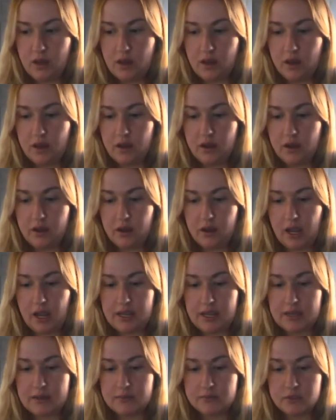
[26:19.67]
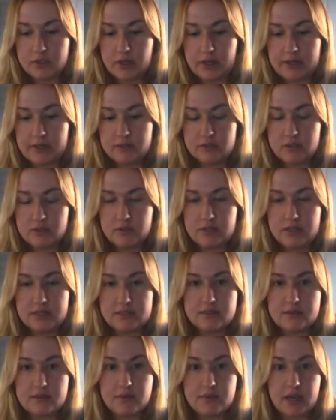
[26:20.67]
I am trying to
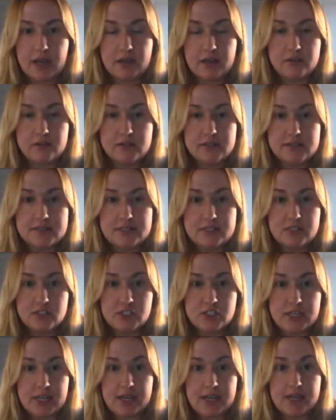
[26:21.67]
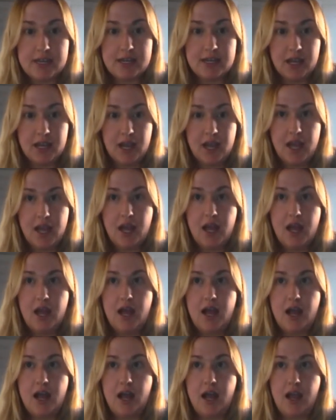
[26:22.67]
get some calories each day.
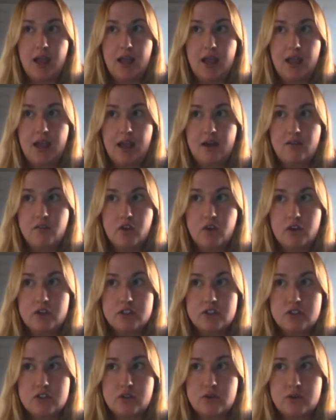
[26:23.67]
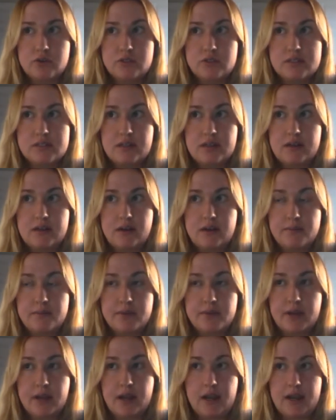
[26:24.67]
I have also stayed
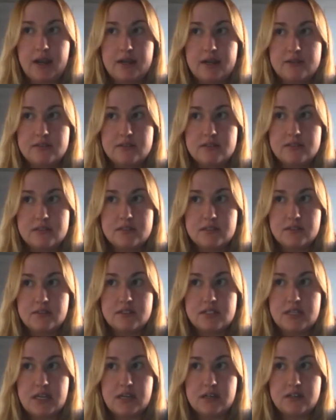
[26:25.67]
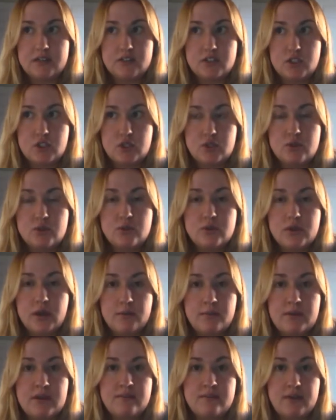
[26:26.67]
up. I still take 2
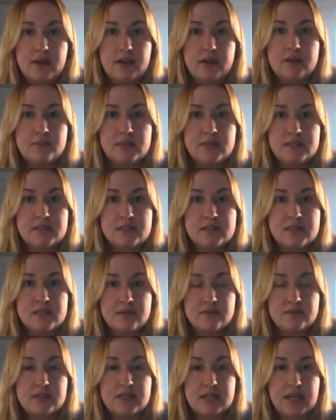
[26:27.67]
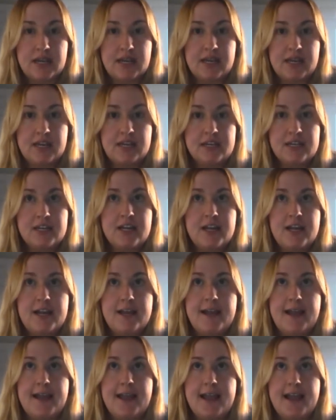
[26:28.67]
gummy vitamins every day,
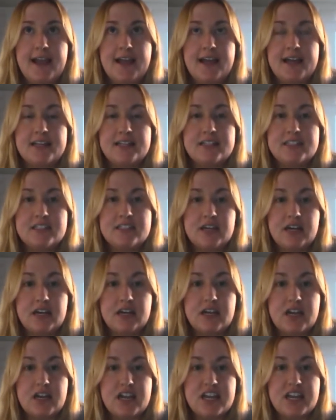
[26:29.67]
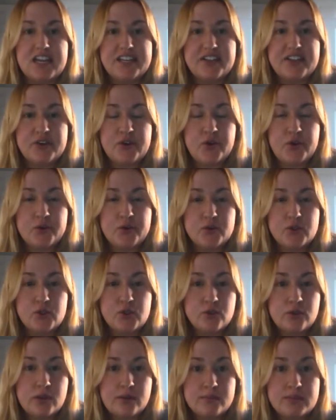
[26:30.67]
and I,
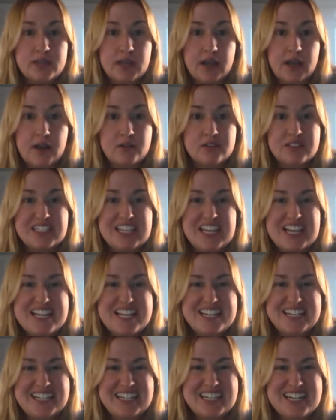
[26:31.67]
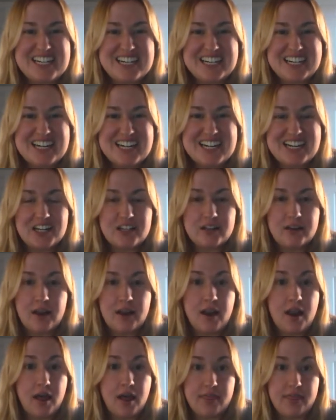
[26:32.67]
chew them down to
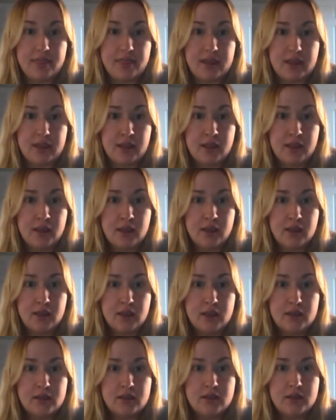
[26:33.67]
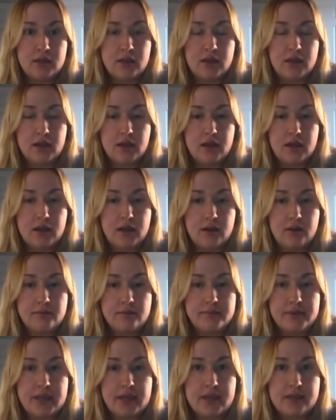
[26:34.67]
nothing.
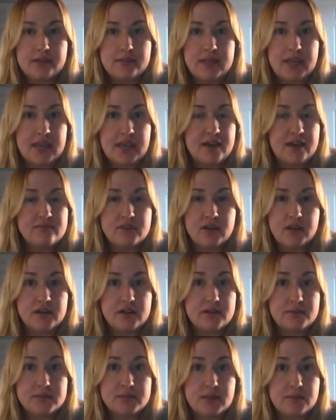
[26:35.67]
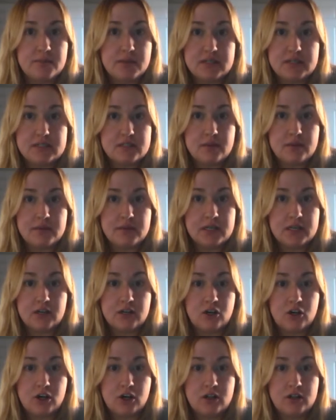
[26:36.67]
And they have not upset my stomach
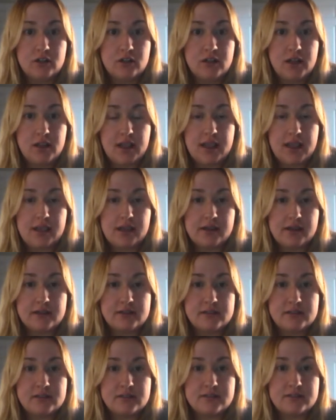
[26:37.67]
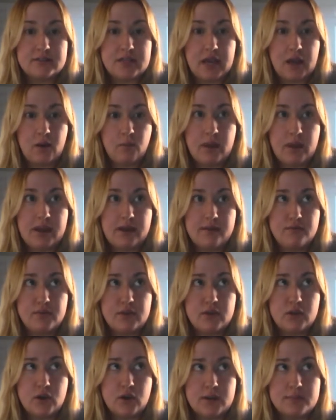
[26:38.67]
at all, and that way I
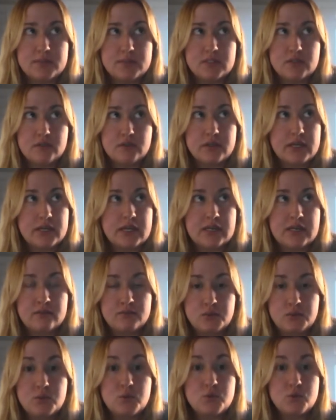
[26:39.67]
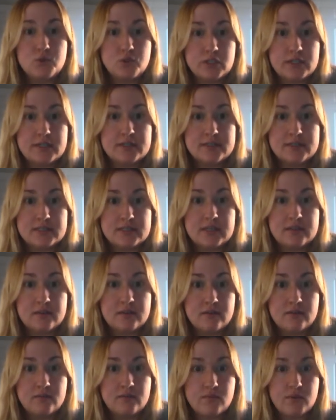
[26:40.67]
figure I'm still getting nutrients
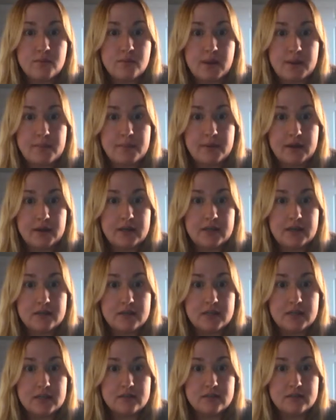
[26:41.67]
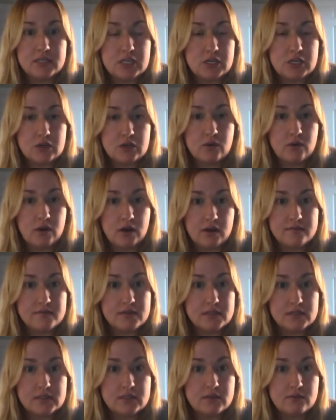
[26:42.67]
in for my body that,
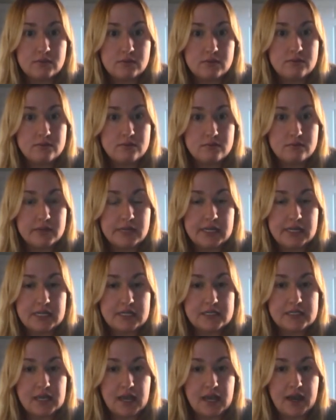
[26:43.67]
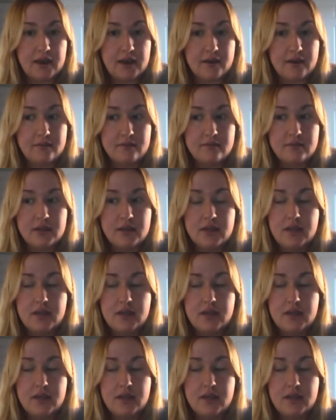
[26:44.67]
obviously we need to have.